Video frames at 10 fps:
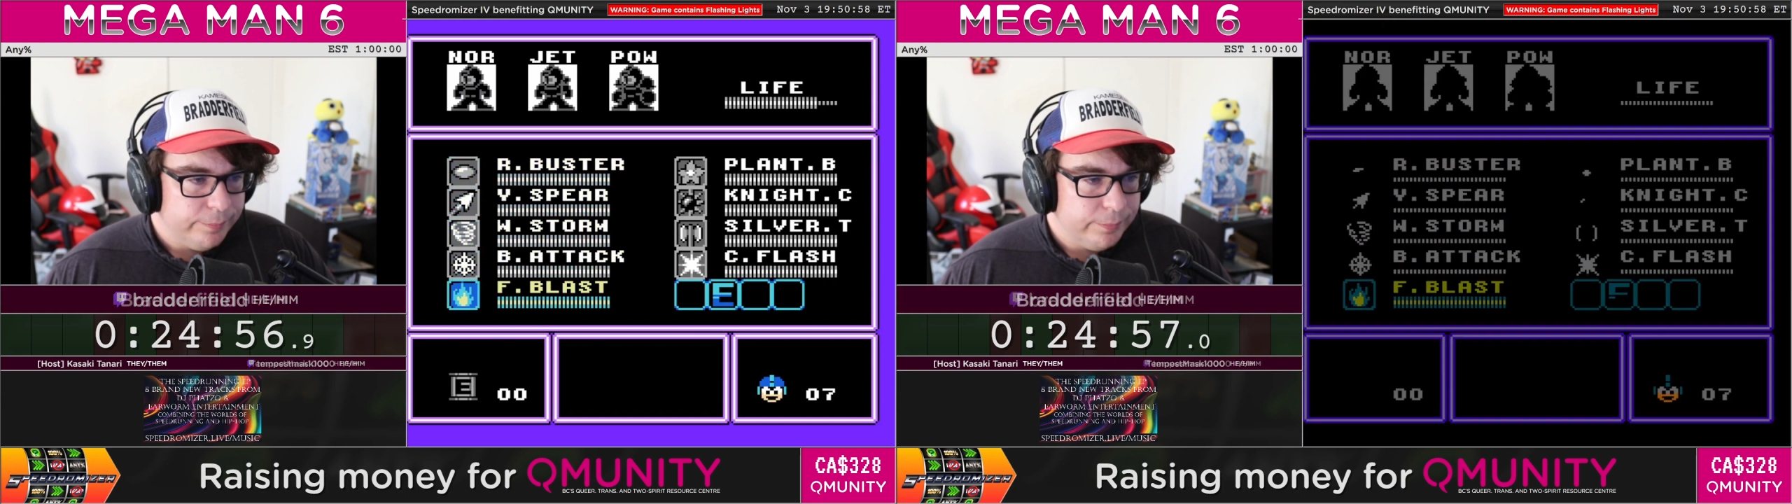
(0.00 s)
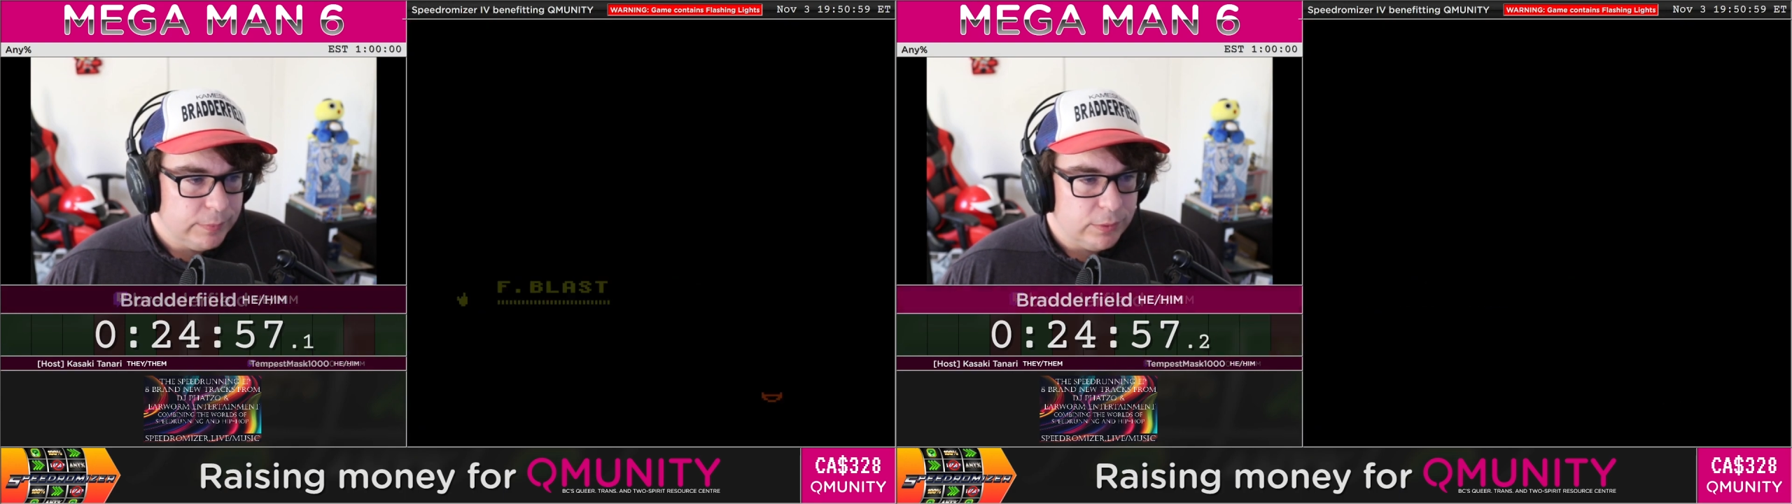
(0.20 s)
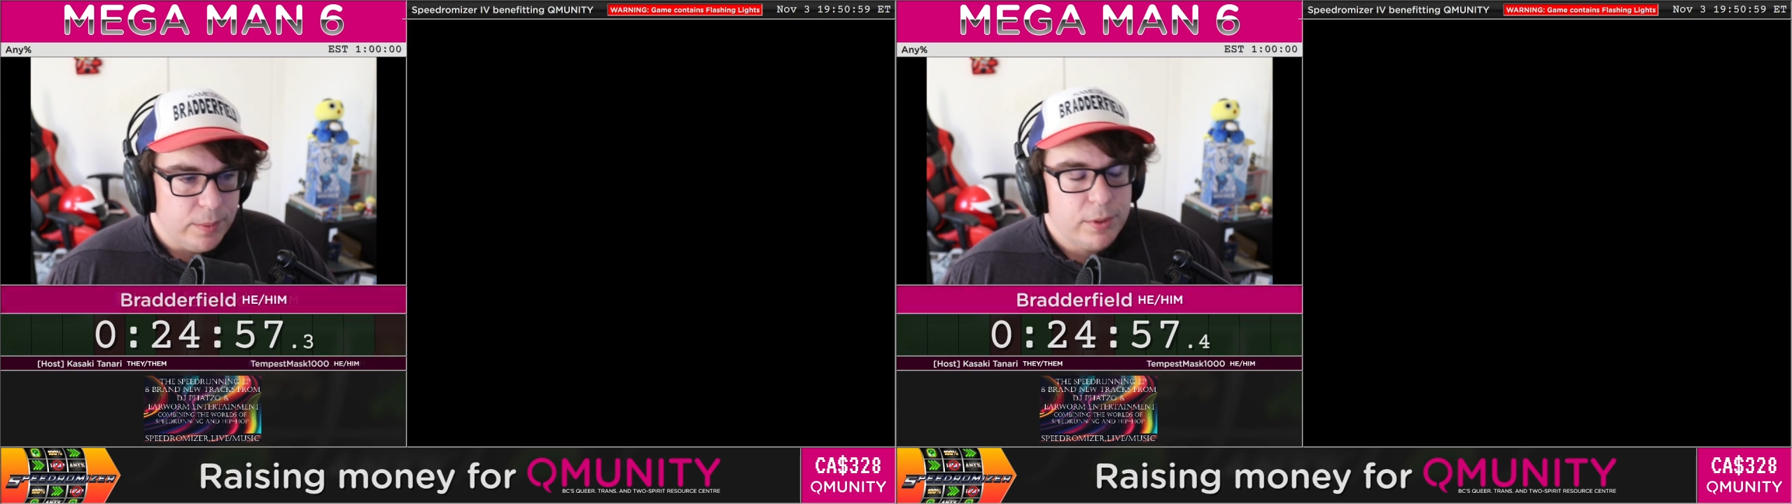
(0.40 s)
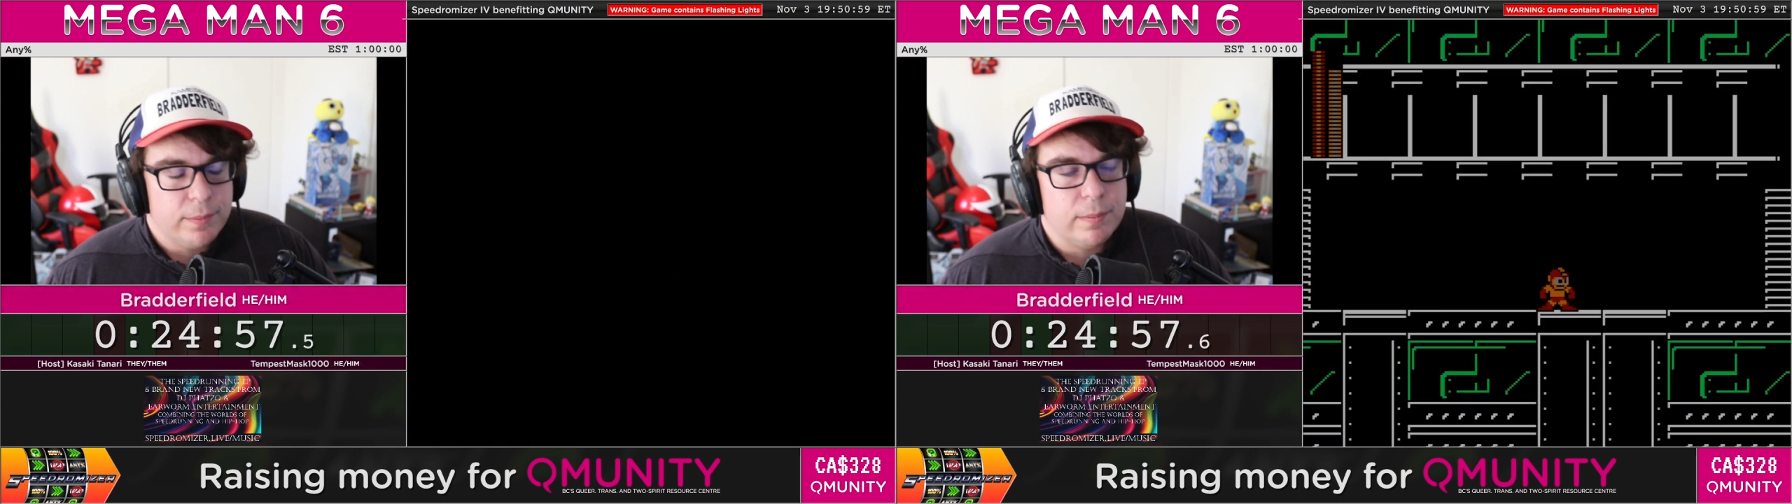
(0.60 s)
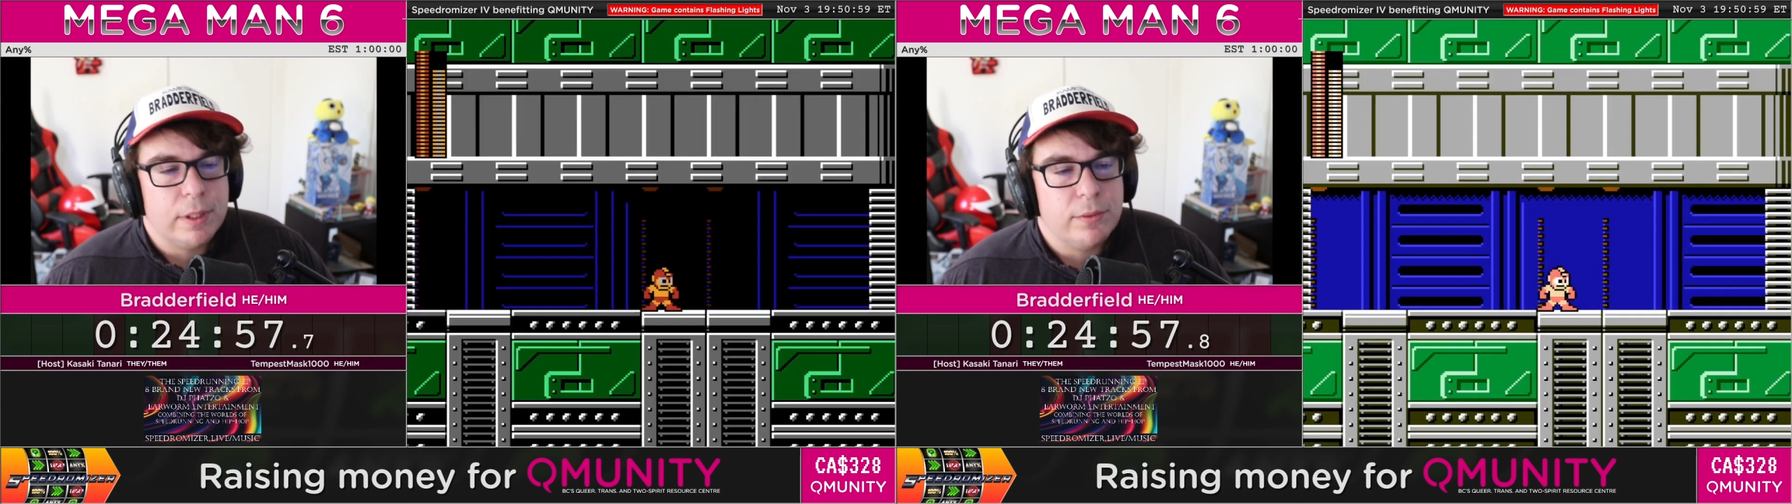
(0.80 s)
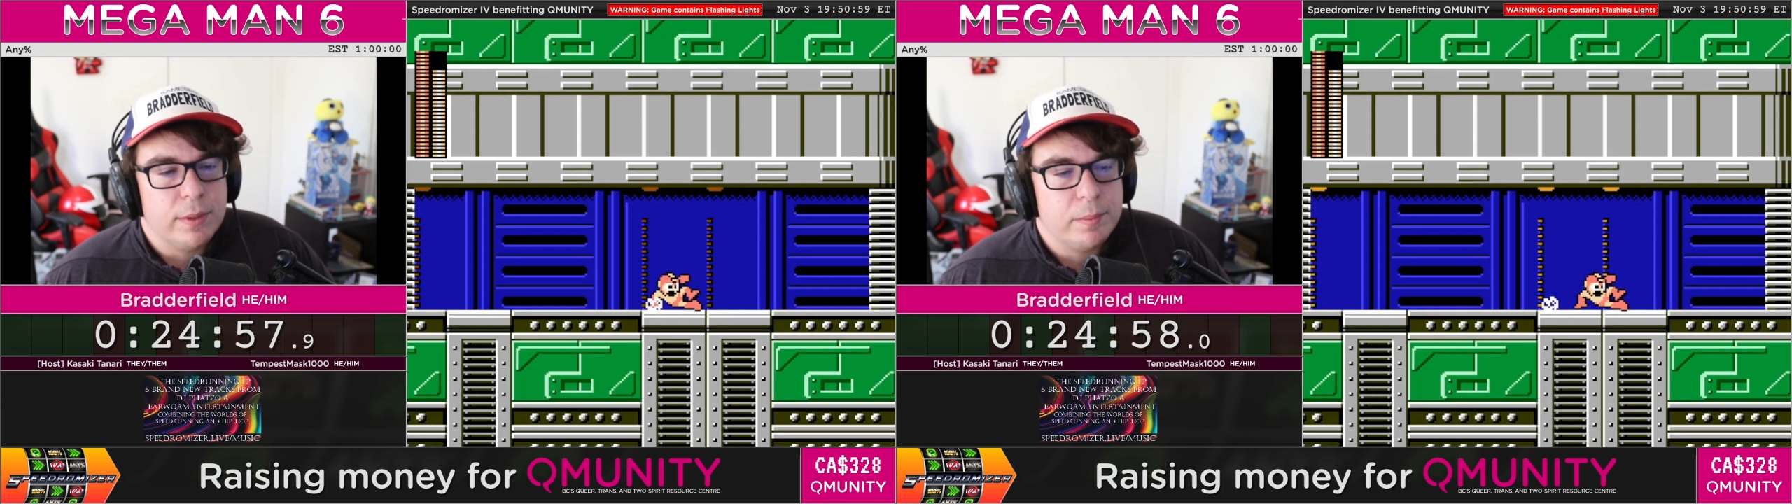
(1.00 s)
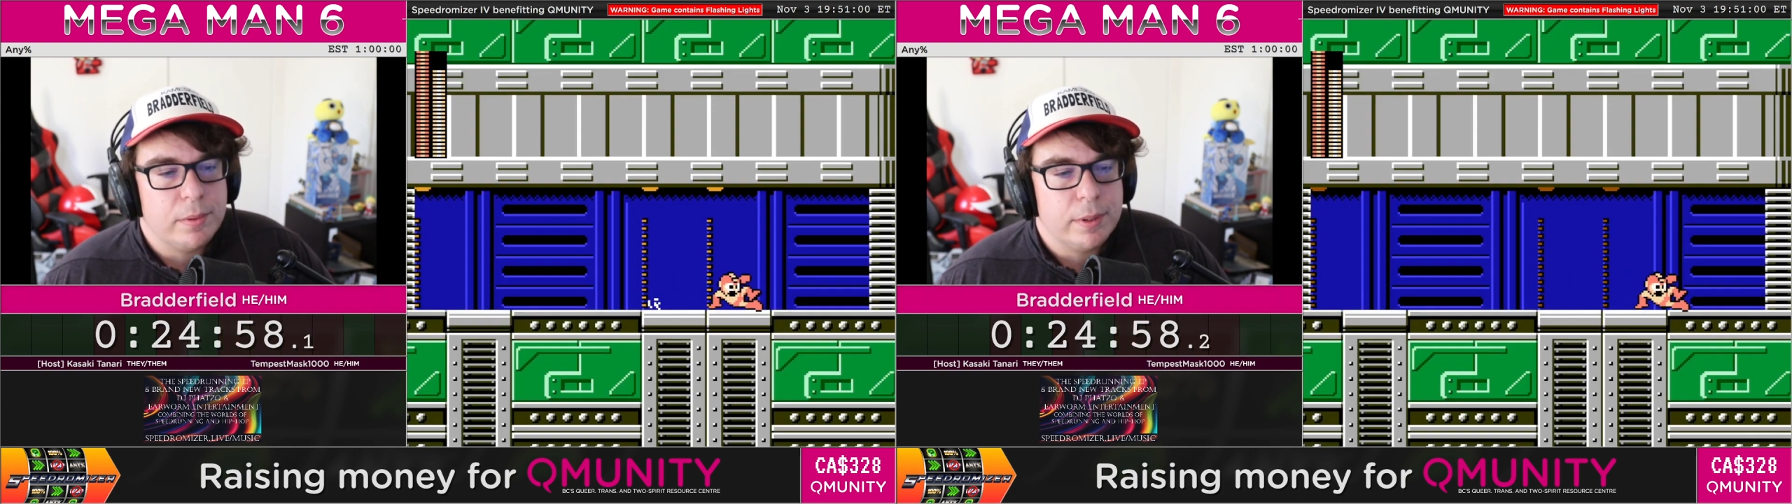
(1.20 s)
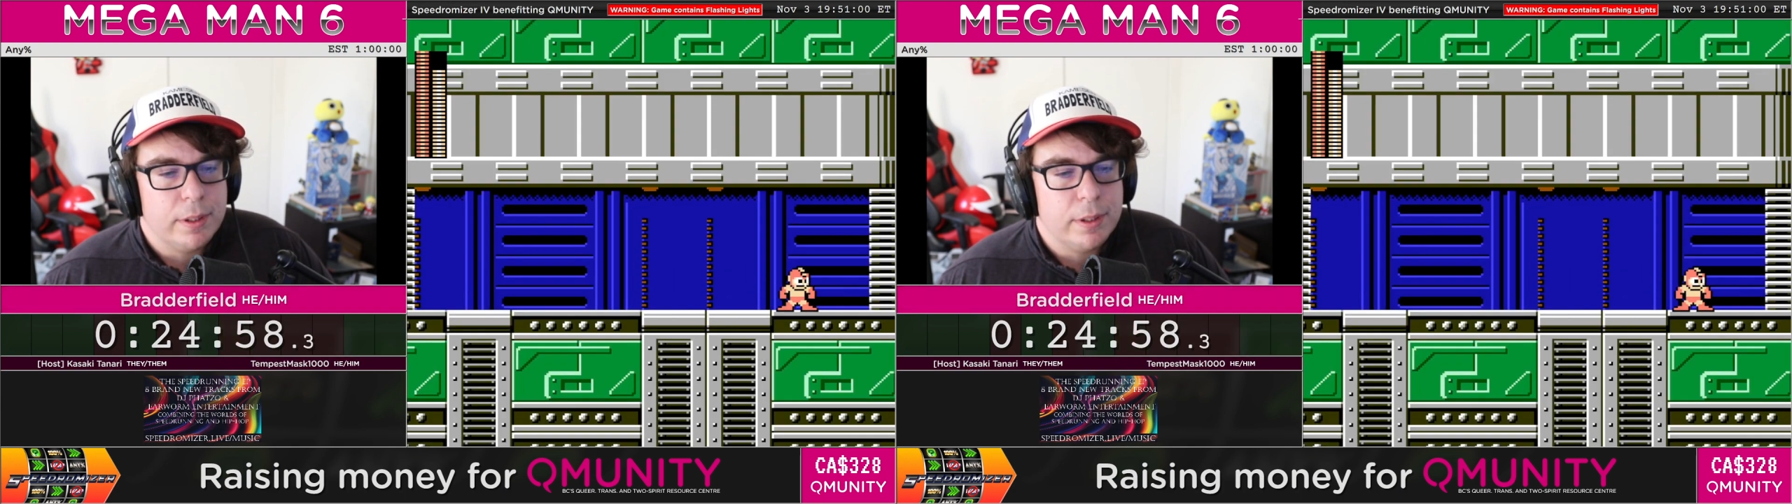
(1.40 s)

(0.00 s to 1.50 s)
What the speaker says: Whoops, I'm menuing poorly.